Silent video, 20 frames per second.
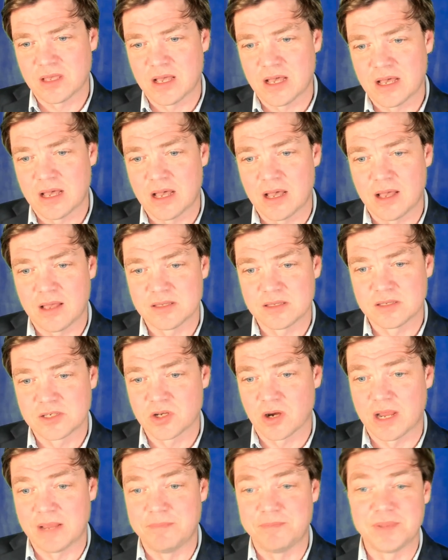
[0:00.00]

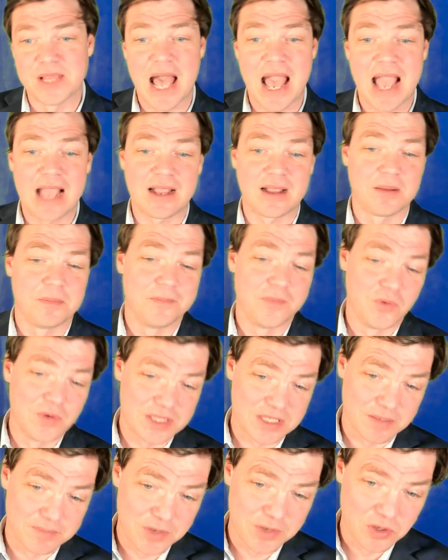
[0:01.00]
black
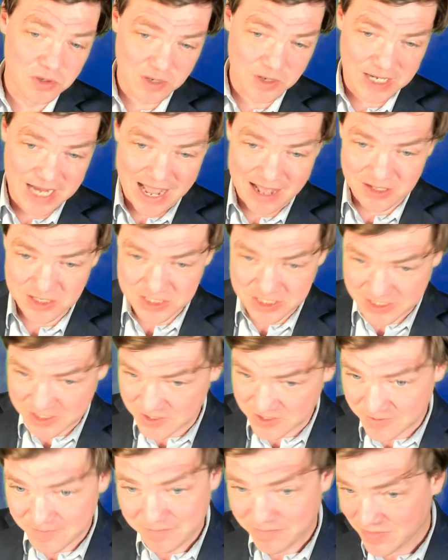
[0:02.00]
with computer
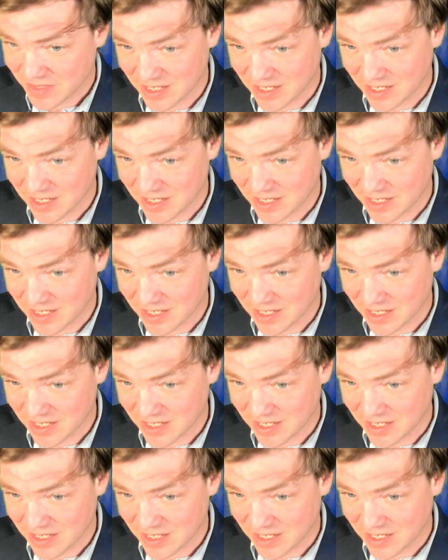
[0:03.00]
analysis,